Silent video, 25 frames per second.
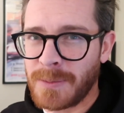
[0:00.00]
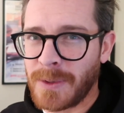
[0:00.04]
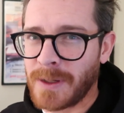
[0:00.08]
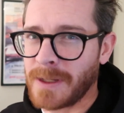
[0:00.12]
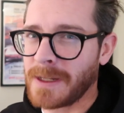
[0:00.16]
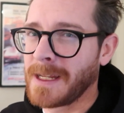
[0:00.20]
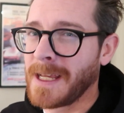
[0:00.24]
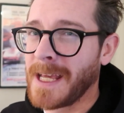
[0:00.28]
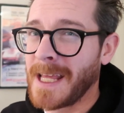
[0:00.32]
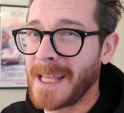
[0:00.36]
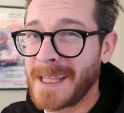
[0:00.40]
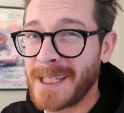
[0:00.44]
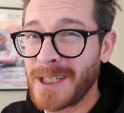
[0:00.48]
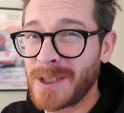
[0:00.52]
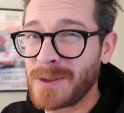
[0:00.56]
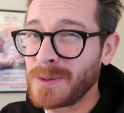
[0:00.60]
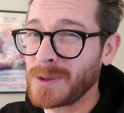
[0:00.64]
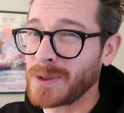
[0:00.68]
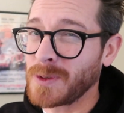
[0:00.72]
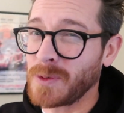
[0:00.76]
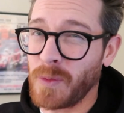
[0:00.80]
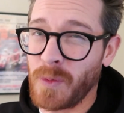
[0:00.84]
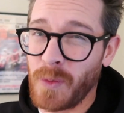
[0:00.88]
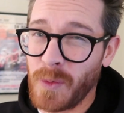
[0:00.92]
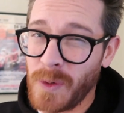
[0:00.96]
but this
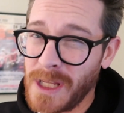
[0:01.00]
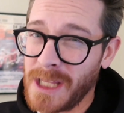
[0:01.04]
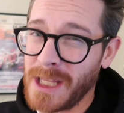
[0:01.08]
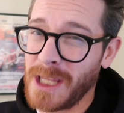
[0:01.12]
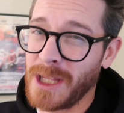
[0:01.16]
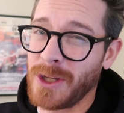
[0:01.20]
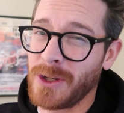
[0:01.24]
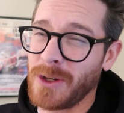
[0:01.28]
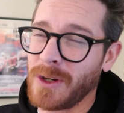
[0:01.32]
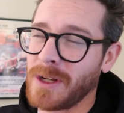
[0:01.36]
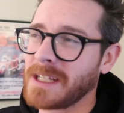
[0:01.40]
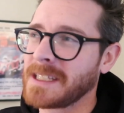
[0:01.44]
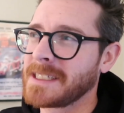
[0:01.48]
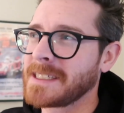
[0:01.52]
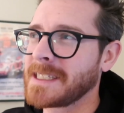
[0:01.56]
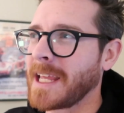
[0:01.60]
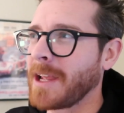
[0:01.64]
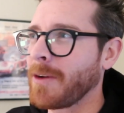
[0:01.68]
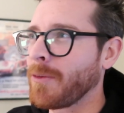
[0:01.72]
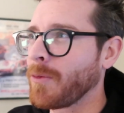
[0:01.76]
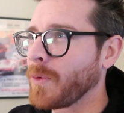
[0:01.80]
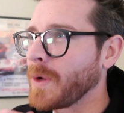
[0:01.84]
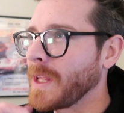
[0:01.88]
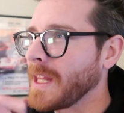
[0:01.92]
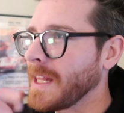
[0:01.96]
one's really good. It's
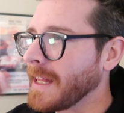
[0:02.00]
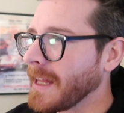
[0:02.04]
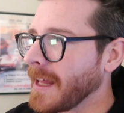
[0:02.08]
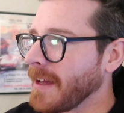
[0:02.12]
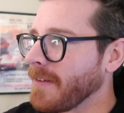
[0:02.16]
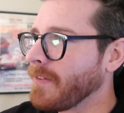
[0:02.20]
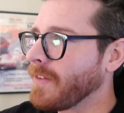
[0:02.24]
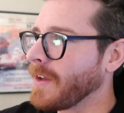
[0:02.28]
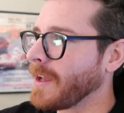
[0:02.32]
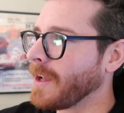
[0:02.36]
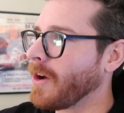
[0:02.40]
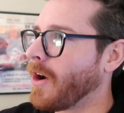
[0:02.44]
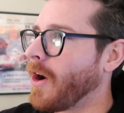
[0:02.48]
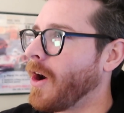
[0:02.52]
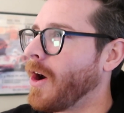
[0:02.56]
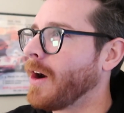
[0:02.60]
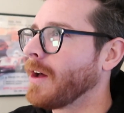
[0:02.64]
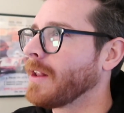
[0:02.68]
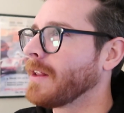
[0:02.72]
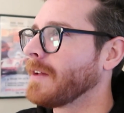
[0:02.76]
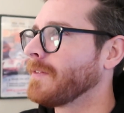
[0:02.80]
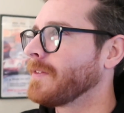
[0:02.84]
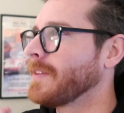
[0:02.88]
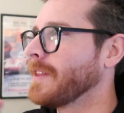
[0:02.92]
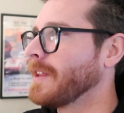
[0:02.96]
like reliving
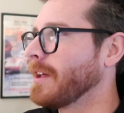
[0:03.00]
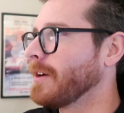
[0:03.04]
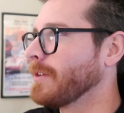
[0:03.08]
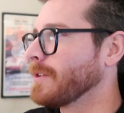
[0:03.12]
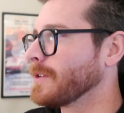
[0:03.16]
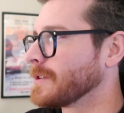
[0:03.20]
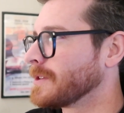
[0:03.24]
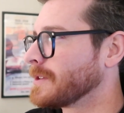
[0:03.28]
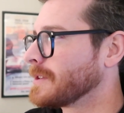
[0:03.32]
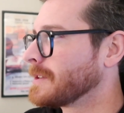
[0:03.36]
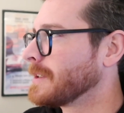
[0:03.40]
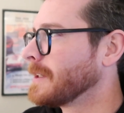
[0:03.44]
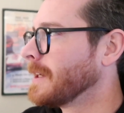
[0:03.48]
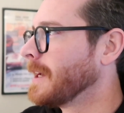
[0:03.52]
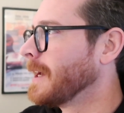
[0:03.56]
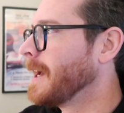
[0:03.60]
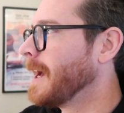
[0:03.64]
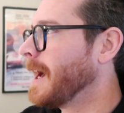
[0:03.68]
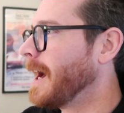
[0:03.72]
all of those